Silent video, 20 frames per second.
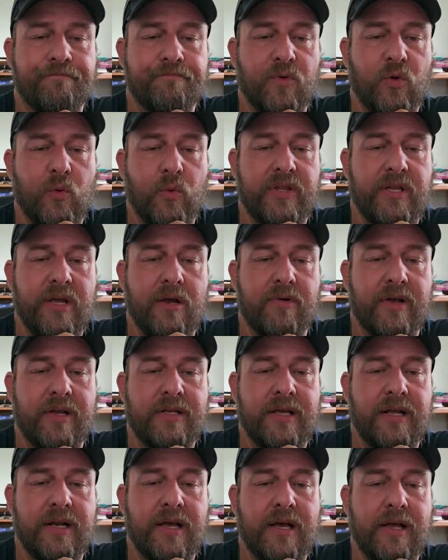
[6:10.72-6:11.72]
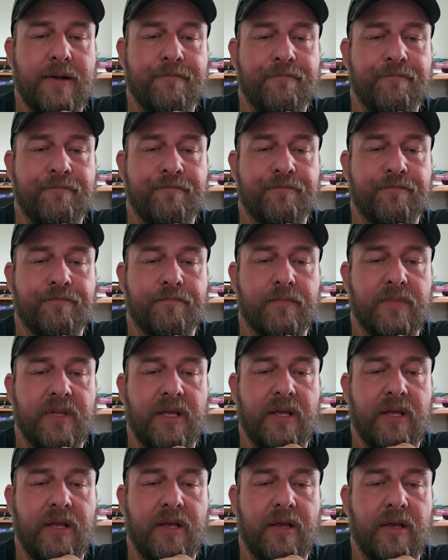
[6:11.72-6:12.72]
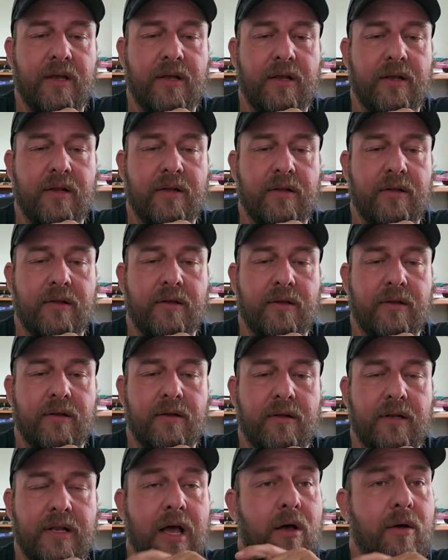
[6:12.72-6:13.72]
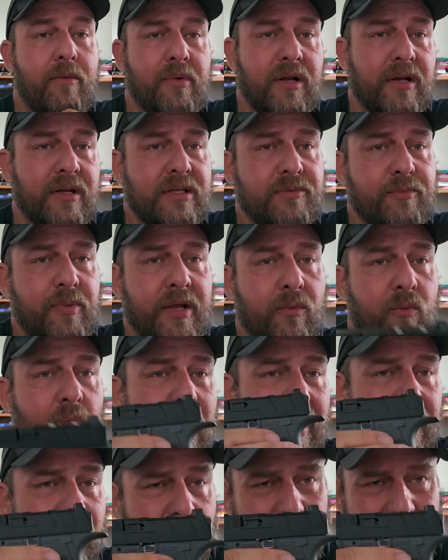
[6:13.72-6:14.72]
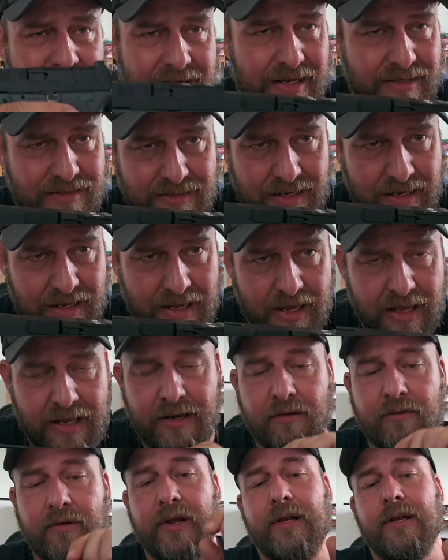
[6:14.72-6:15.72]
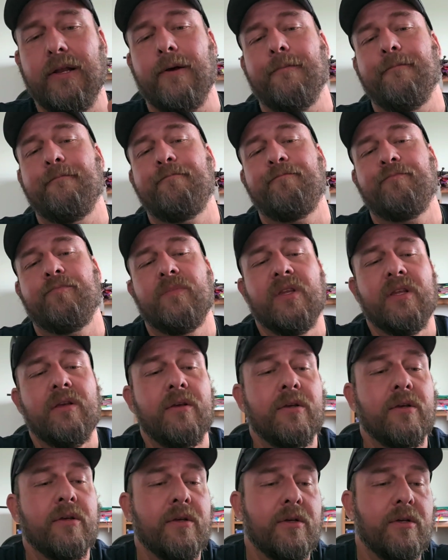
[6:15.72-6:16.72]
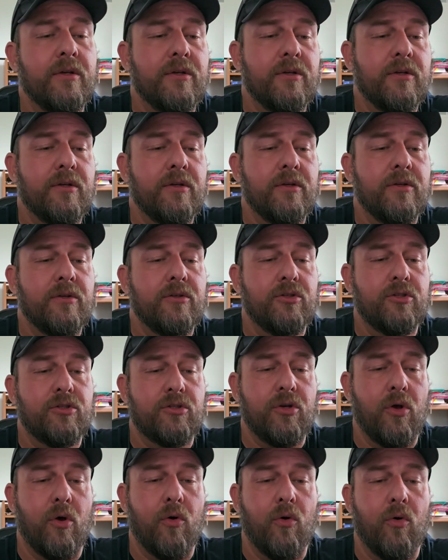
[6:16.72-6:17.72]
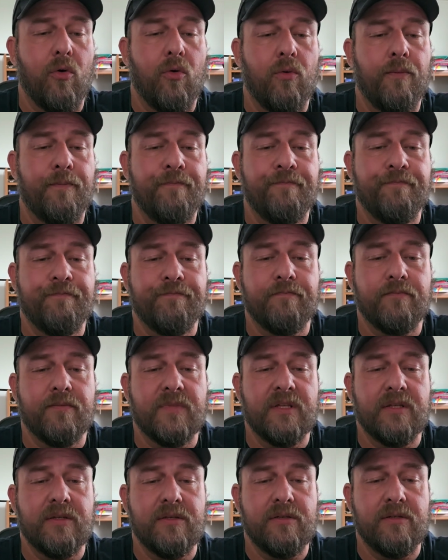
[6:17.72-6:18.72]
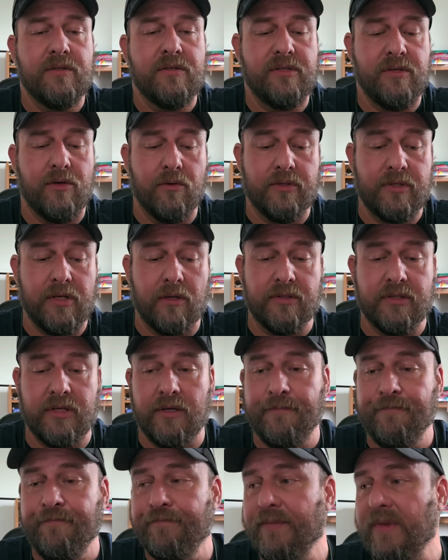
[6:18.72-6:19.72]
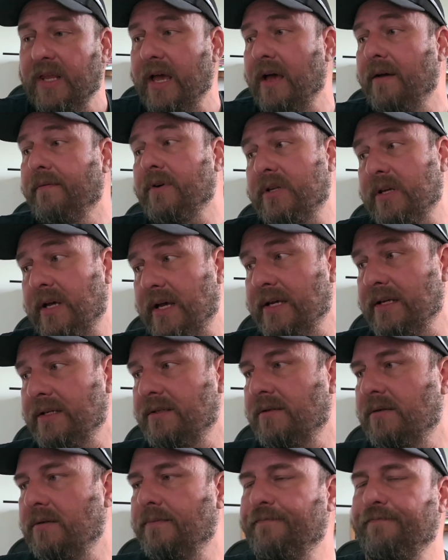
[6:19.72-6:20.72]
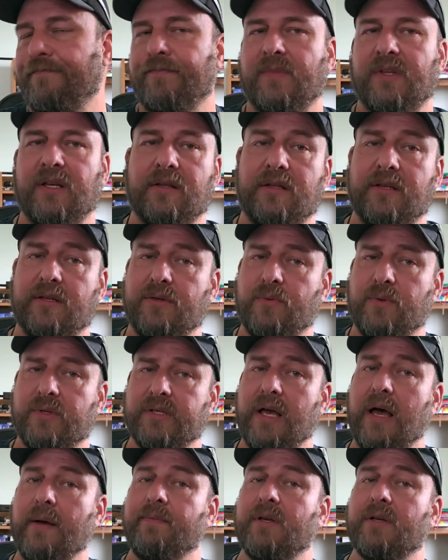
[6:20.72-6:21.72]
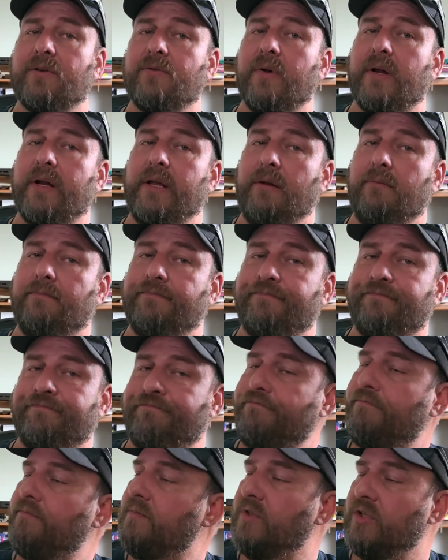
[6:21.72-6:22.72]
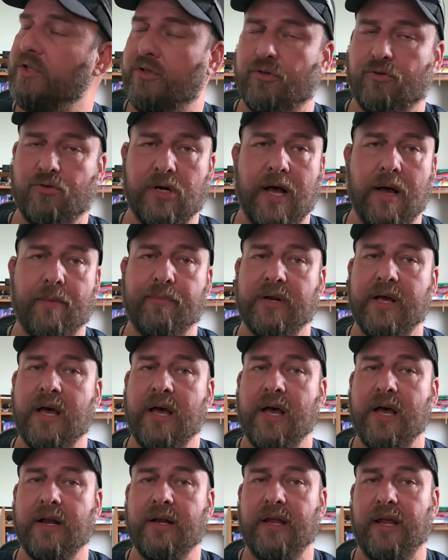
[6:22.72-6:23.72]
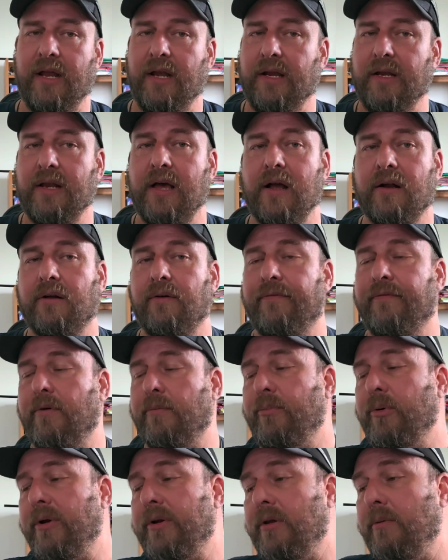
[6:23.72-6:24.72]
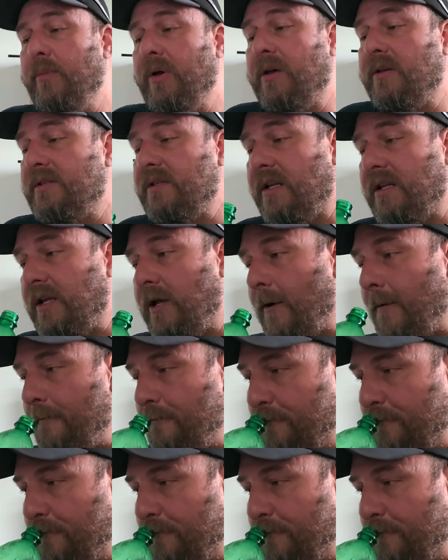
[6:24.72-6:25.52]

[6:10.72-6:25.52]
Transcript: with that red dot on, and now I'm going to explain why the red dot's not on it right now. So Zrodelta advertised that this was optics ready. Just drop it on any Dr. Footprint, you'll be all set to go.